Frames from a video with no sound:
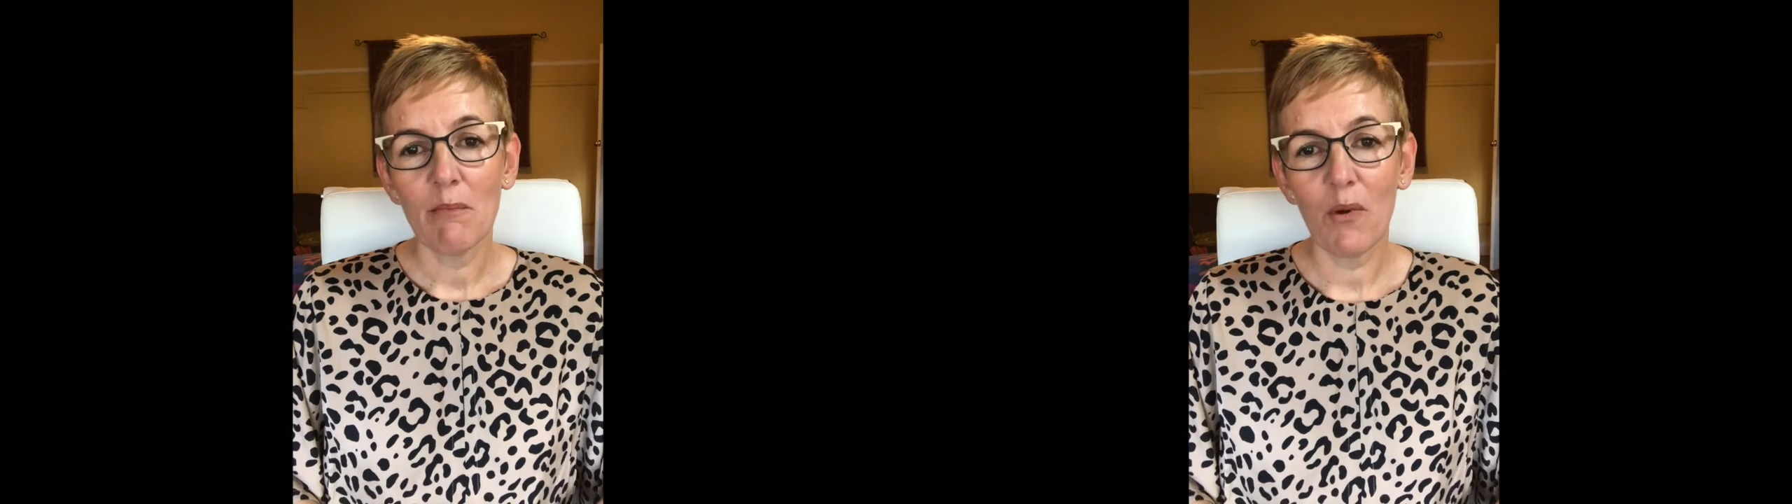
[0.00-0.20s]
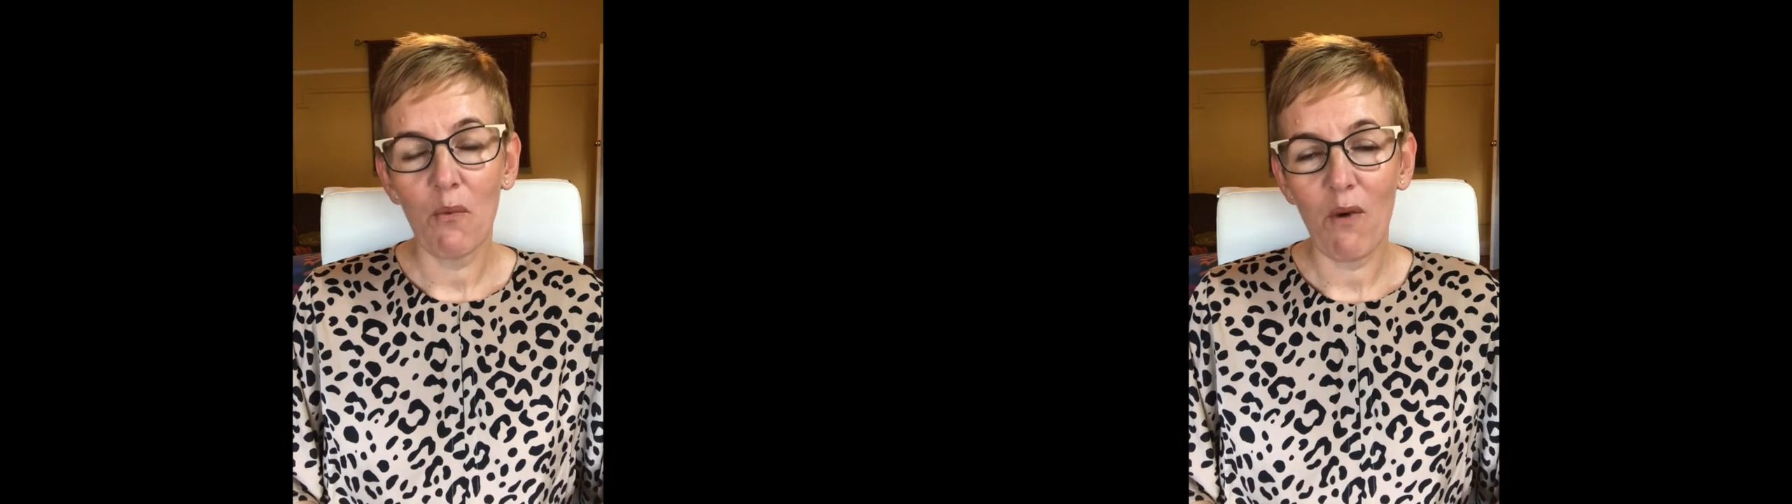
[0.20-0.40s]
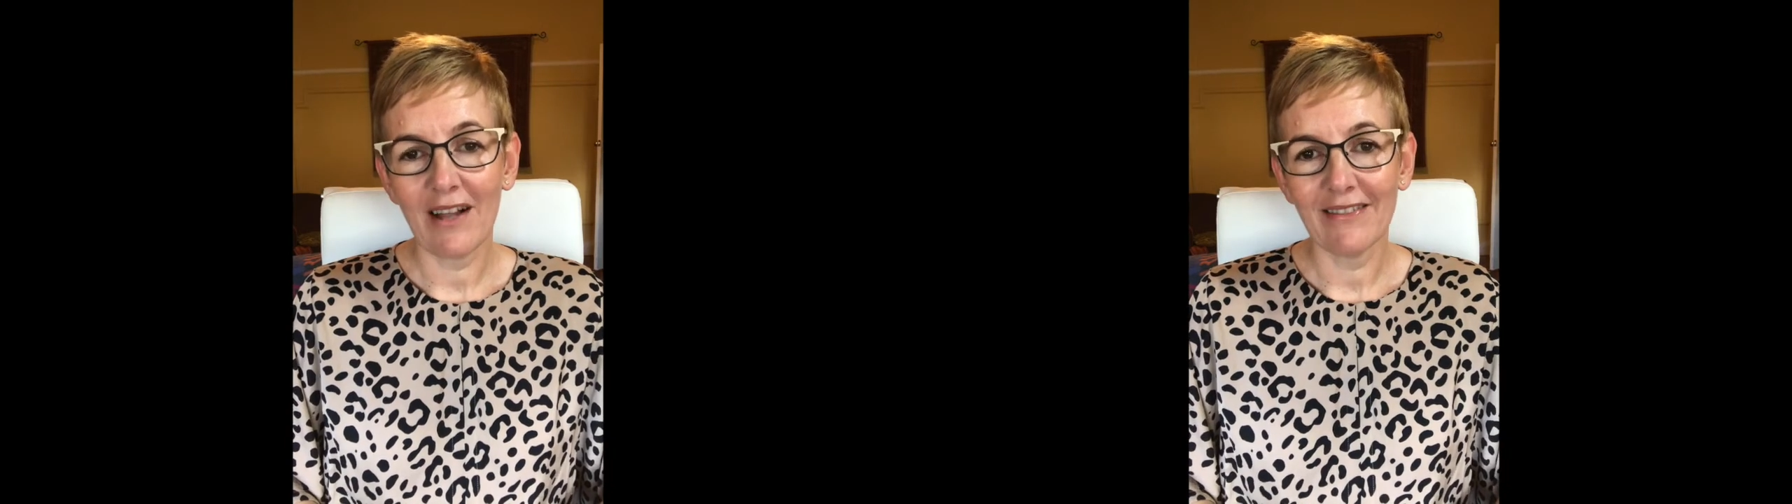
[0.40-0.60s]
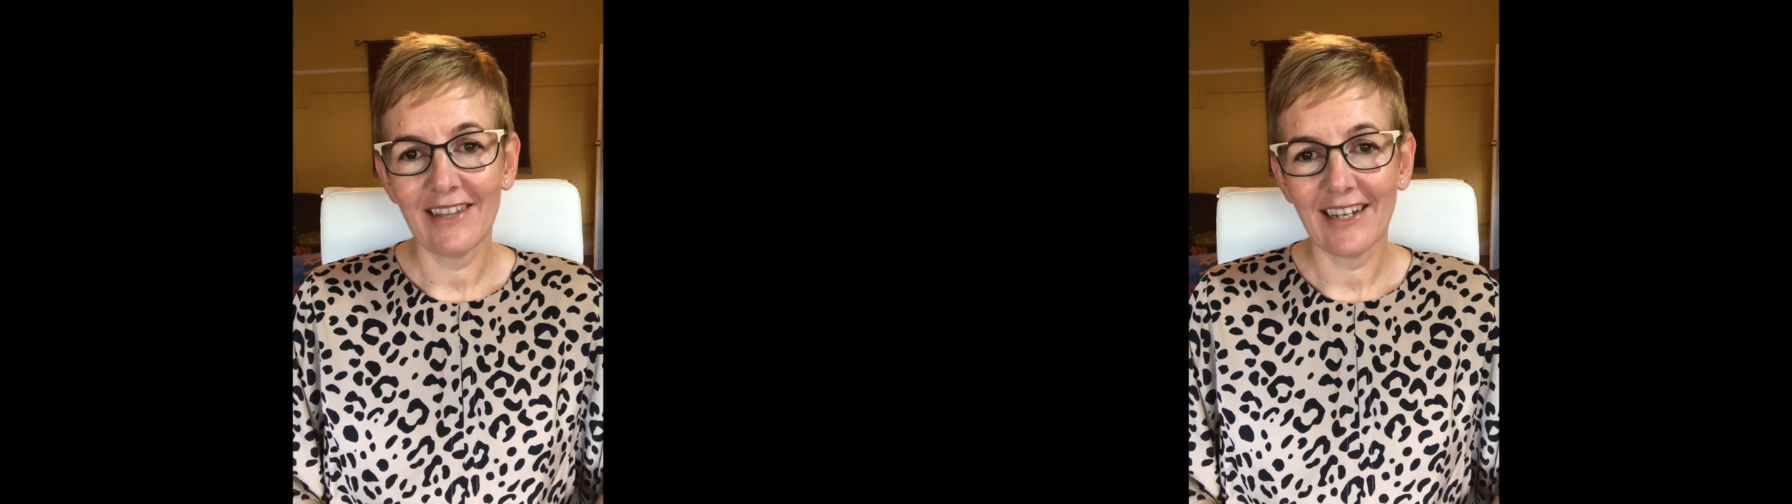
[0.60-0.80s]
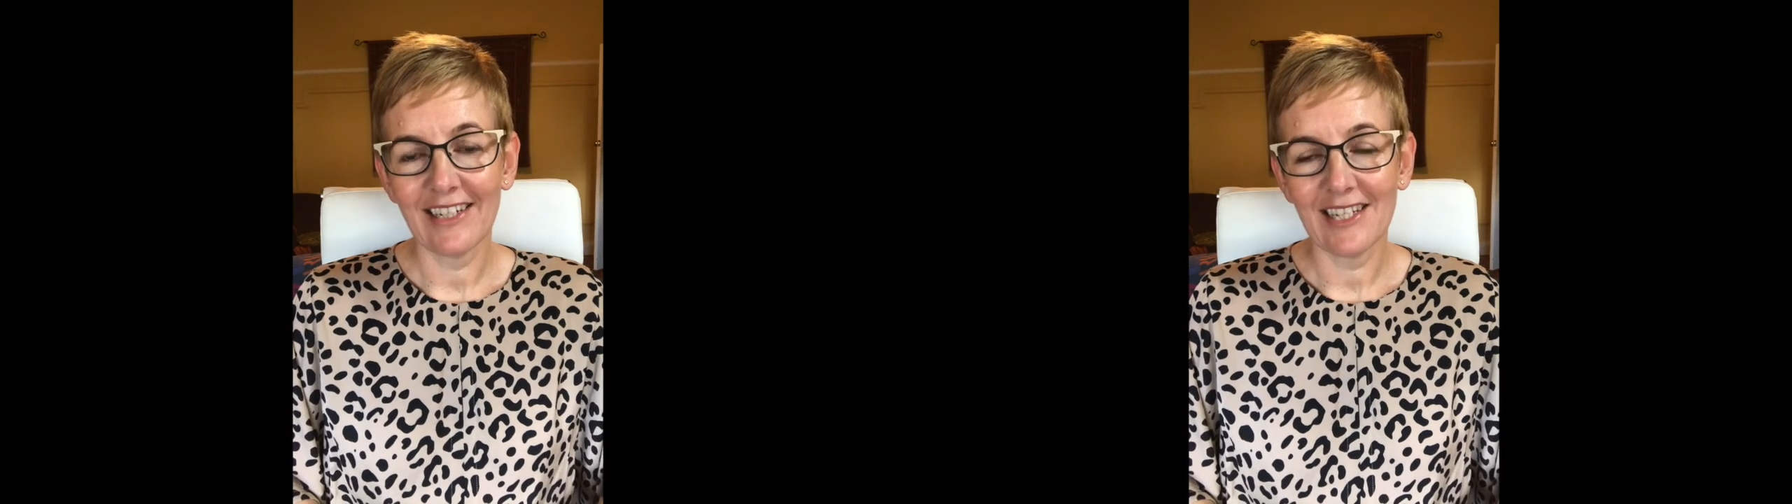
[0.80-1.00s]
but one
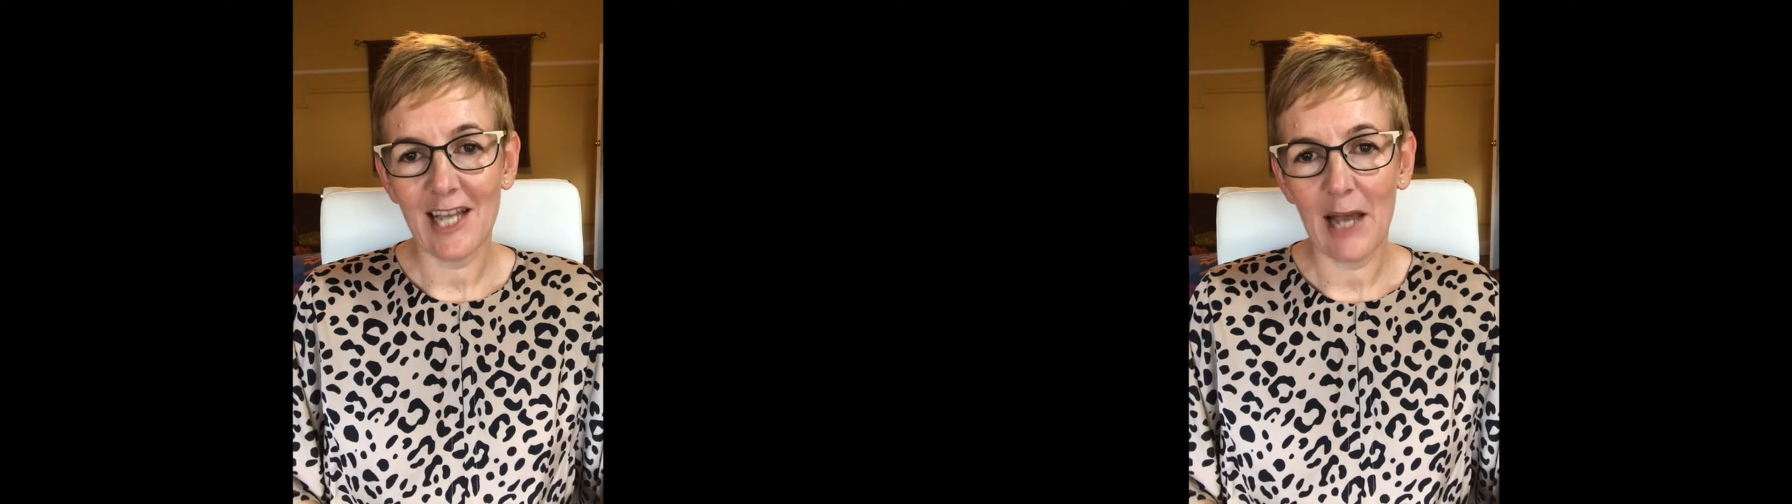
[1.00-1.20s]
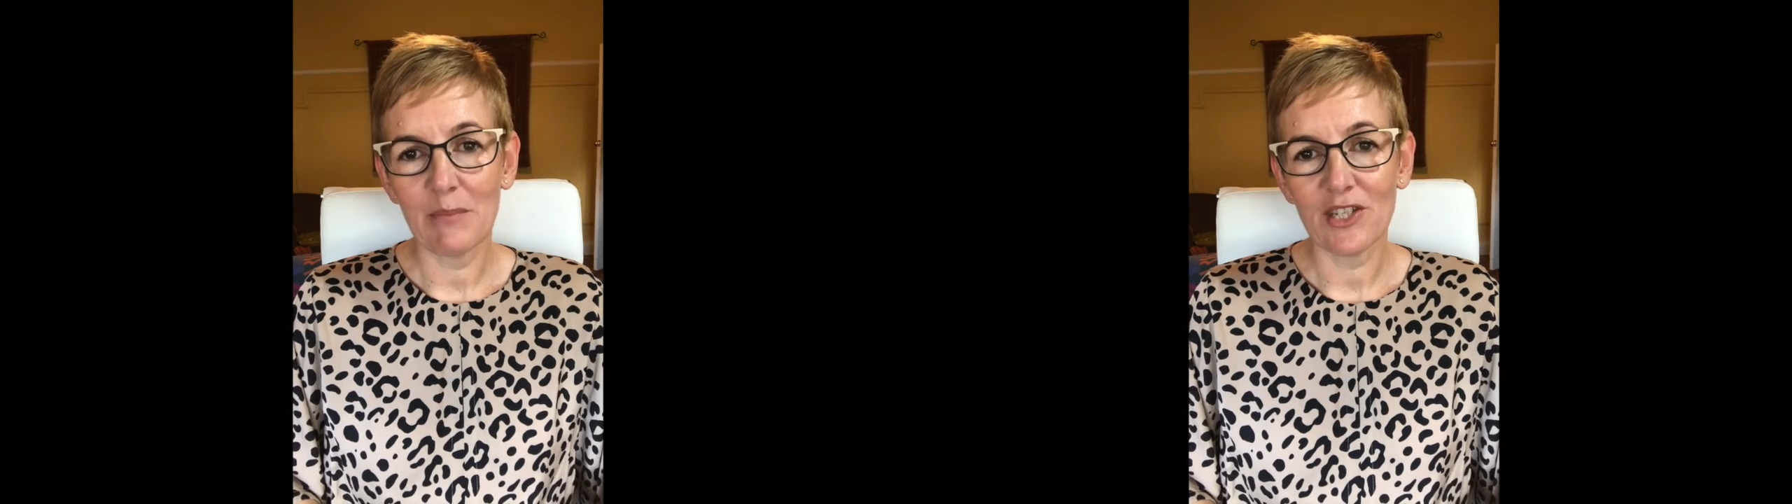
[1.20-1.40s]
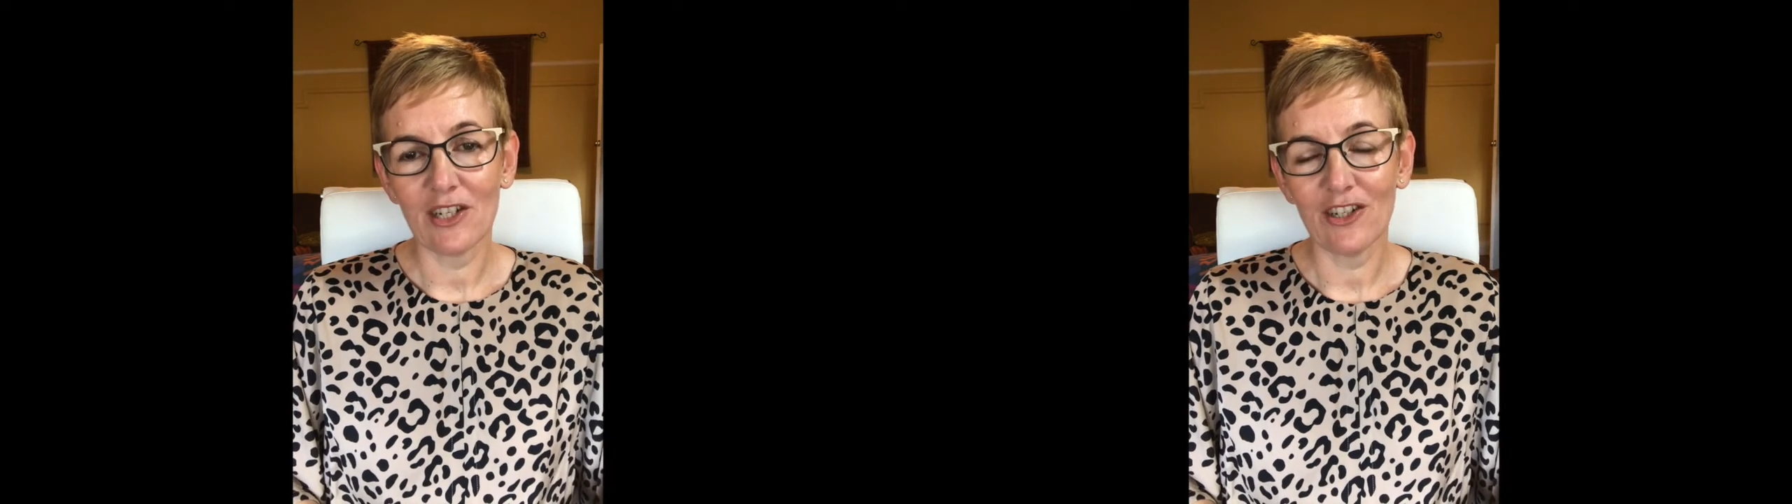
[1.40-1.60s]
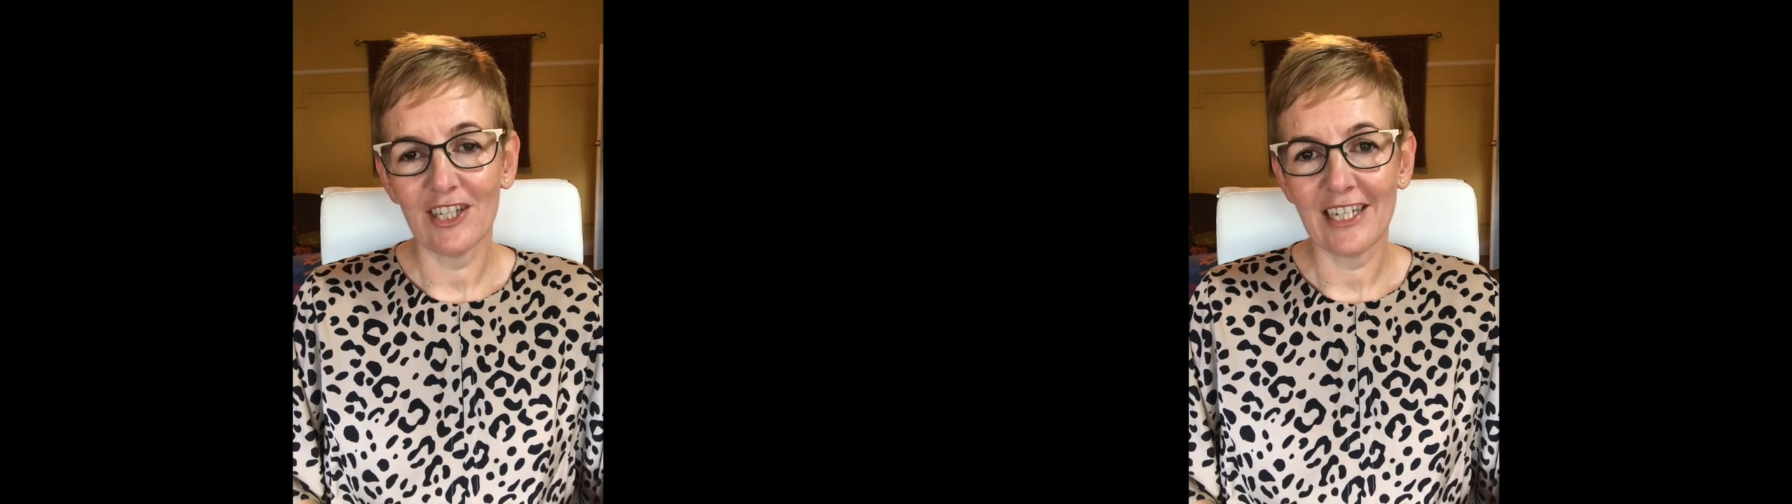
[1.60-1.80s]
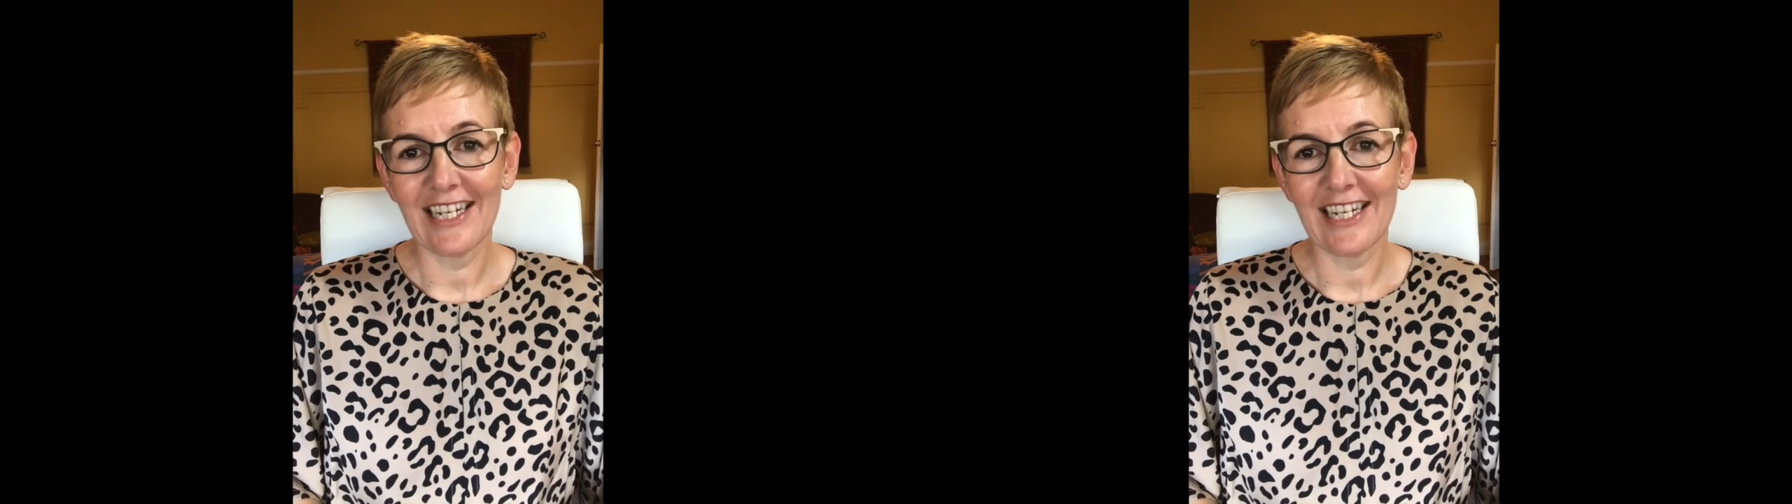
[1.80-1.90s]
that is absolutely